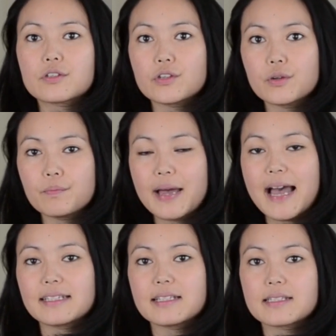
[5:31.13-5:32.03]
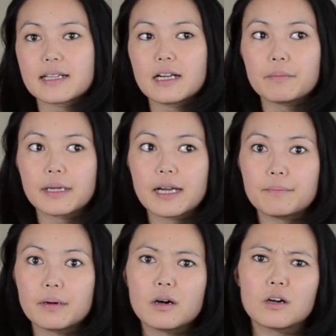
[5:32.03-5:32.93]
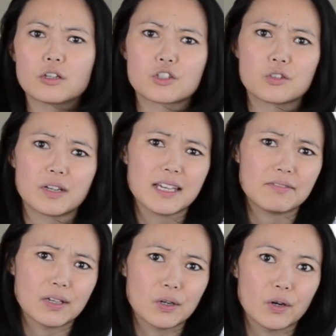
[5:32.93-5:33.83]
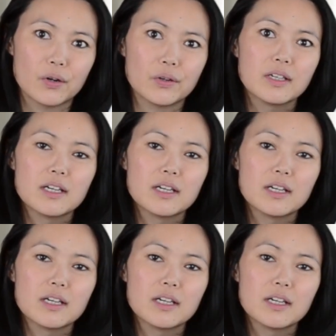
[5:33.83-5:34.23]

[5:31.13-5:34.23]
certain patterns are coming up. Oh, should I even go?